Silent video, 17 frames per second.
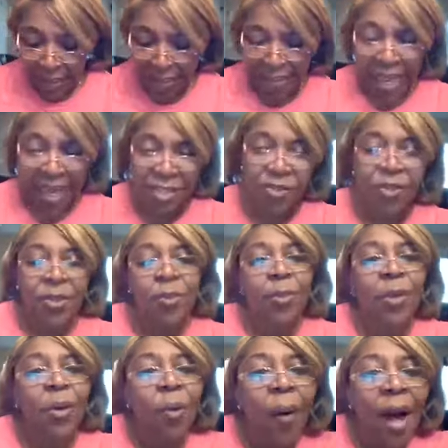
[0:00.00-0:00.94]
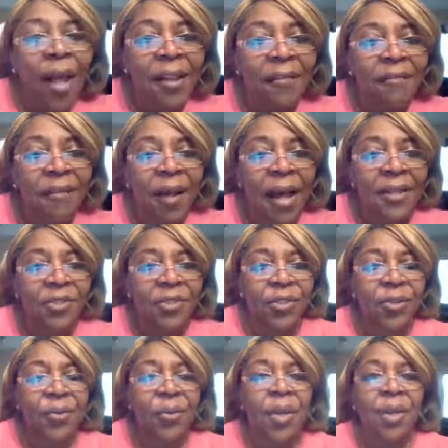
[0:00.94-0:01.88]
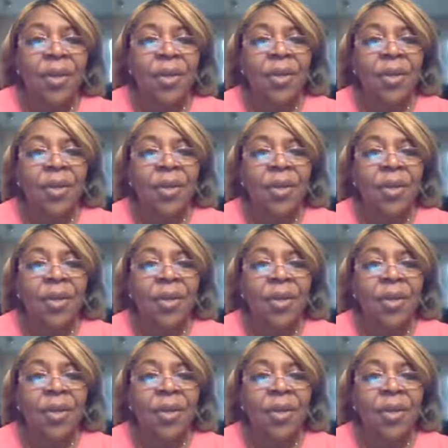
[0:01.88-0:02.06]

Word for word: is actually what qualifies you.